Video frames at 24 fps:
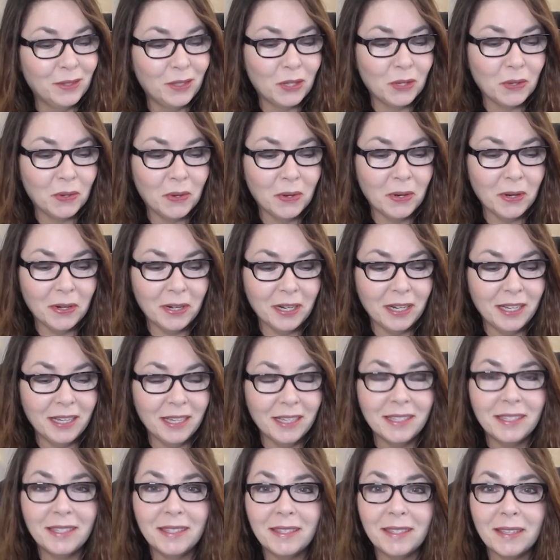
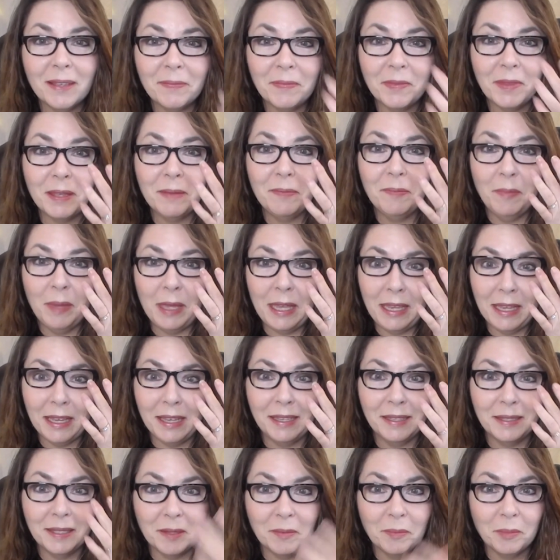Taurus, something big
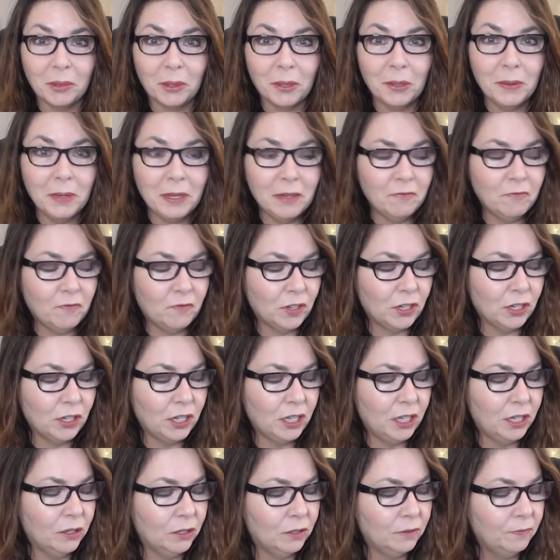is a brewing for
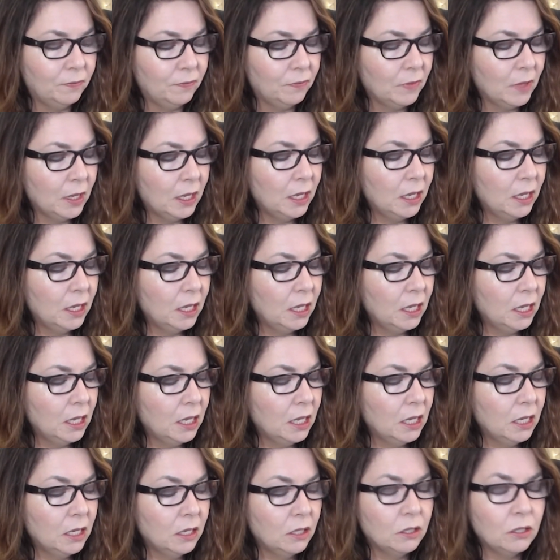you.
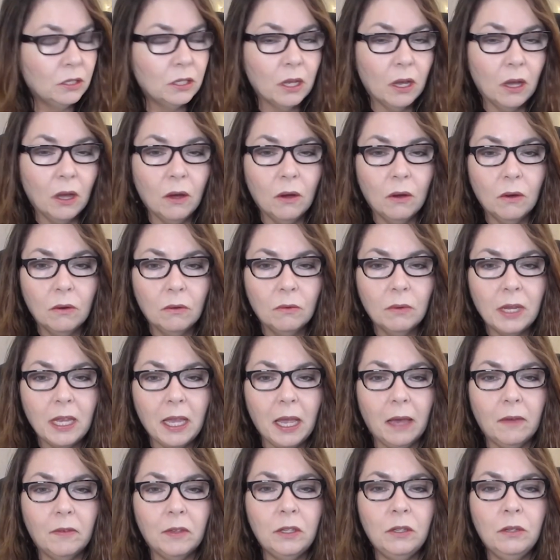So we
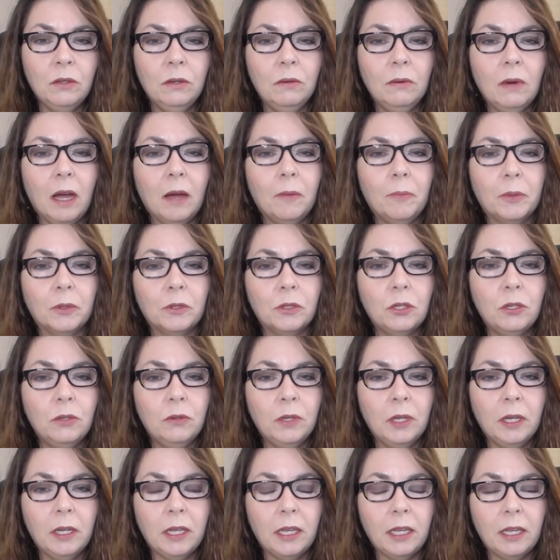have a new
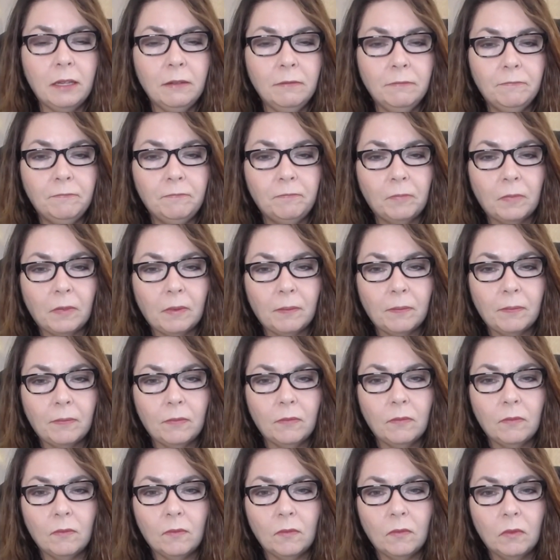opportunity.
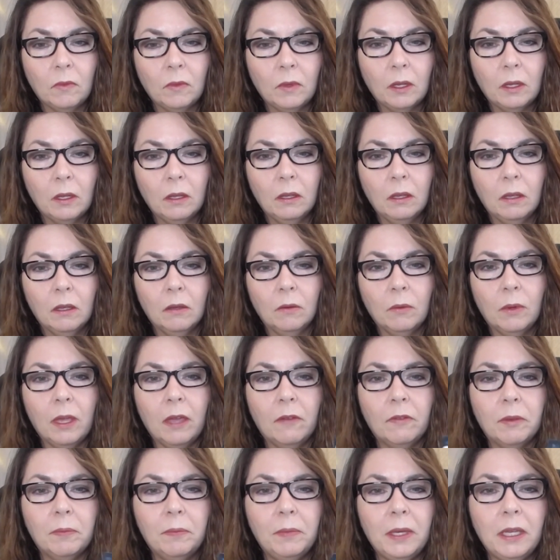We
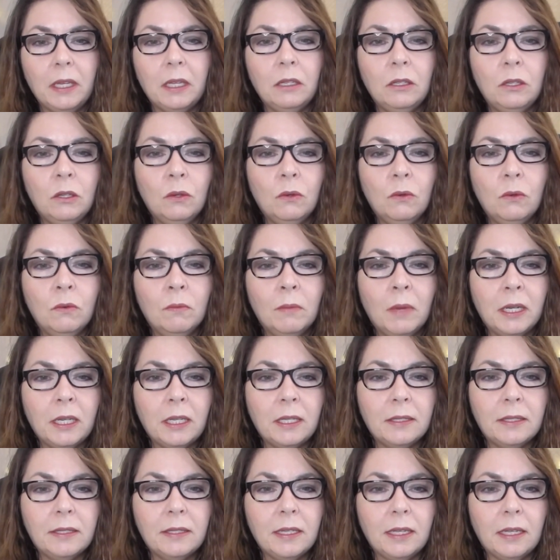have a big new money
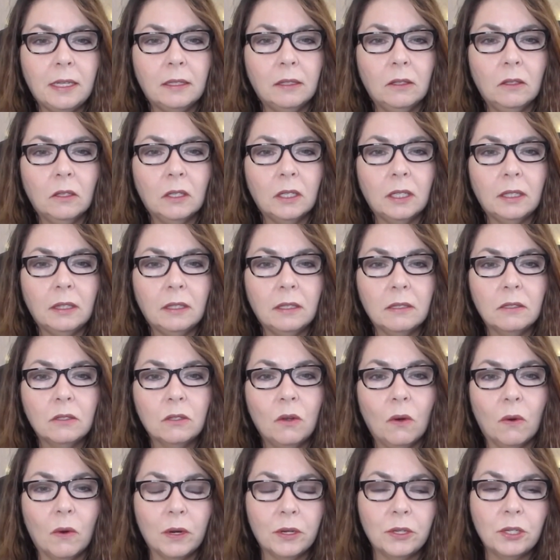seed. Look at this
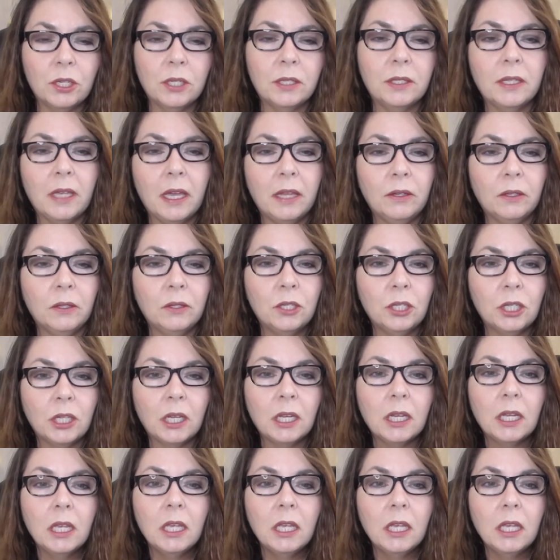gorgeous energy.